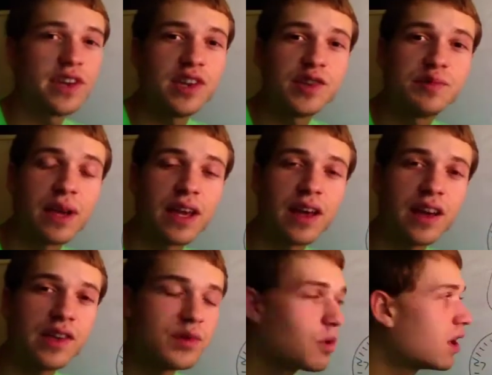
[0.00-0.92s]
is
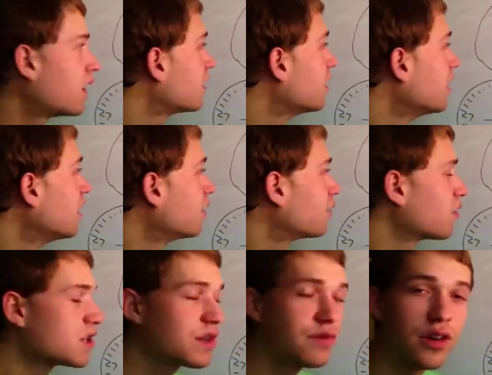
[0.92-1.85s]
because, well,
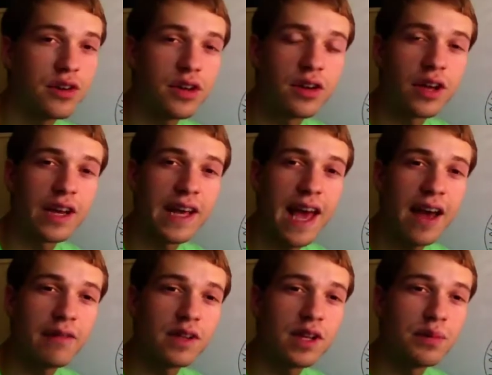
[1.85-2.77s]
first of all, you're going to
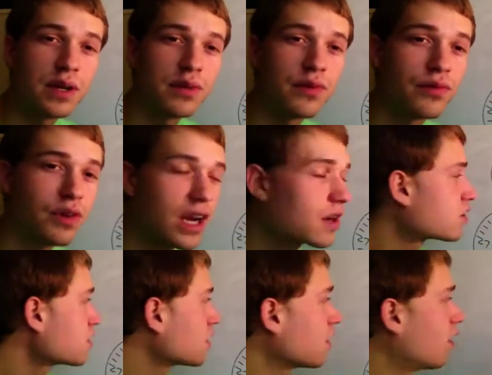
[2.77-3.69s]
have a little bit of
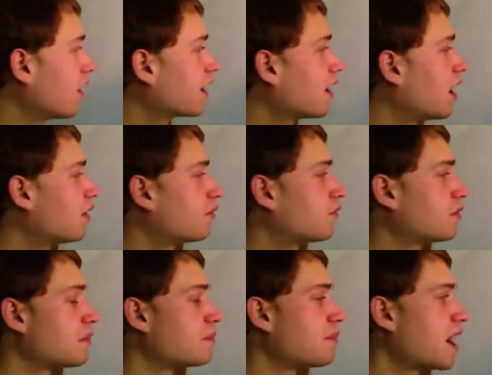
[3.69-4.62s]
friction going on from
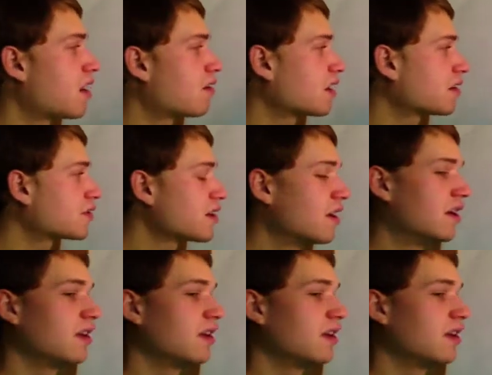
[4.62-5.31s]
the bearings.